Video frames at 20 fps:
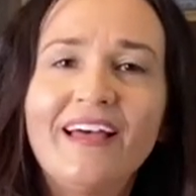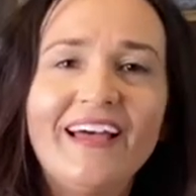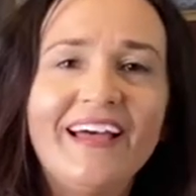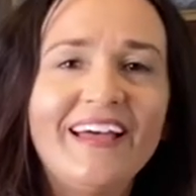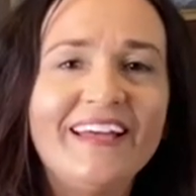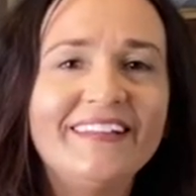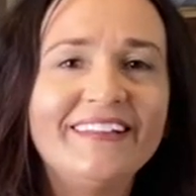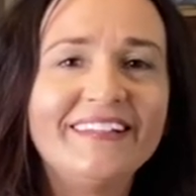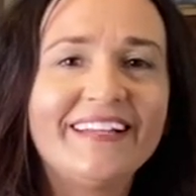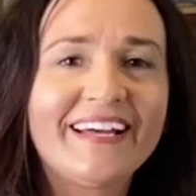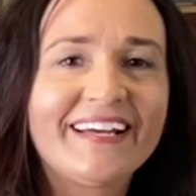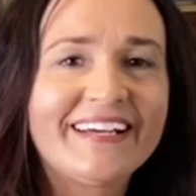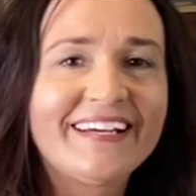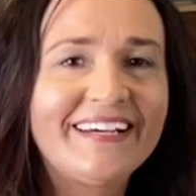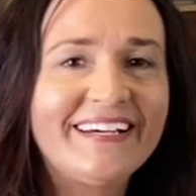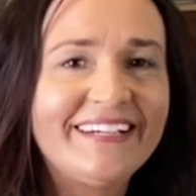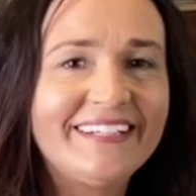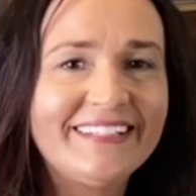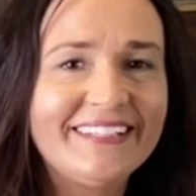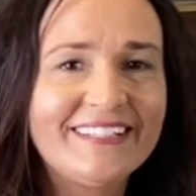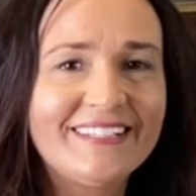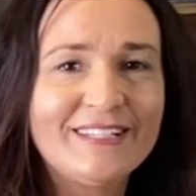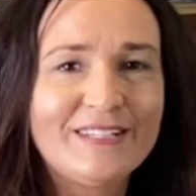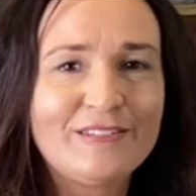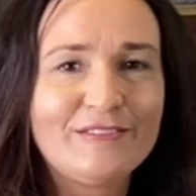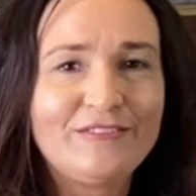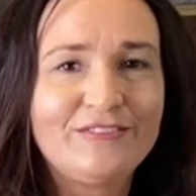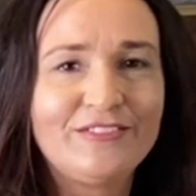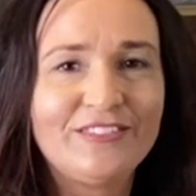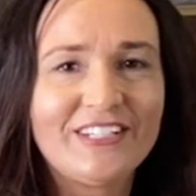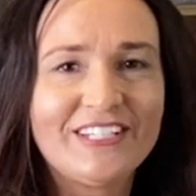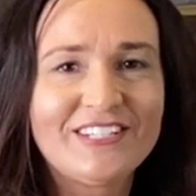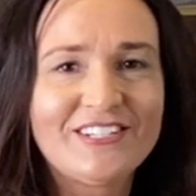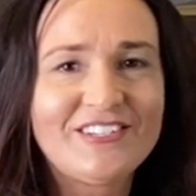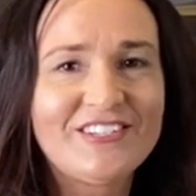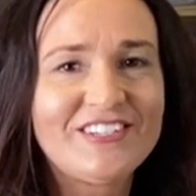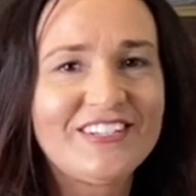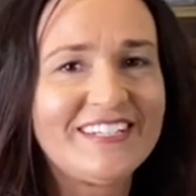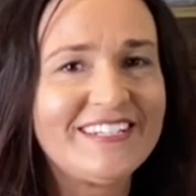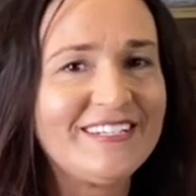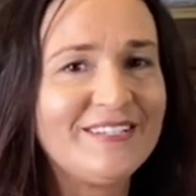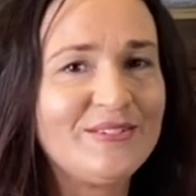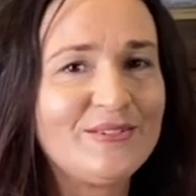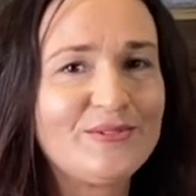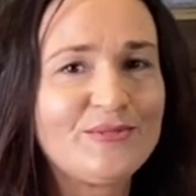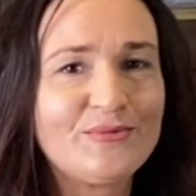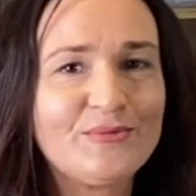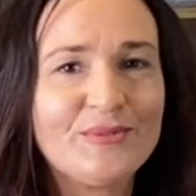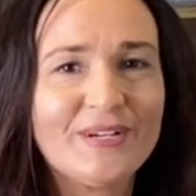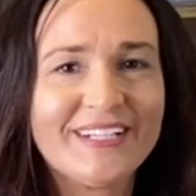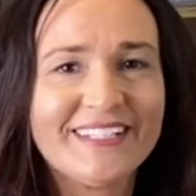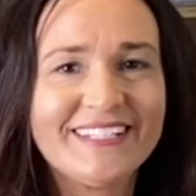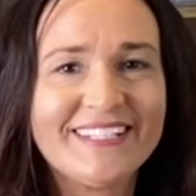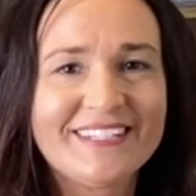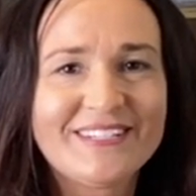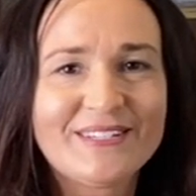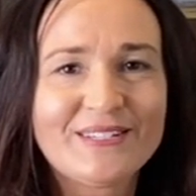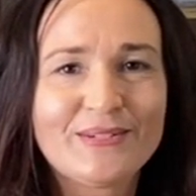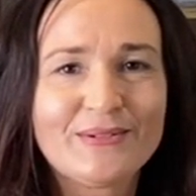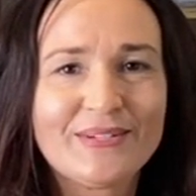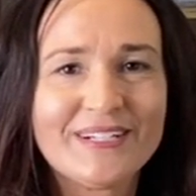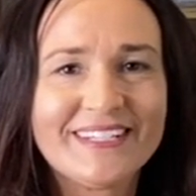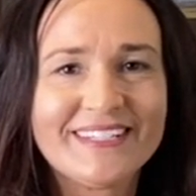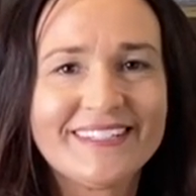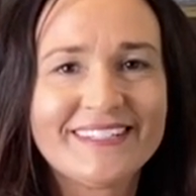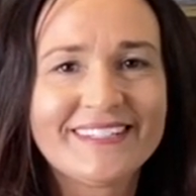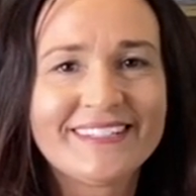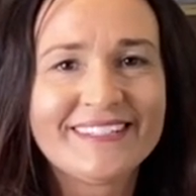and cut the flesh into 1-inch squares.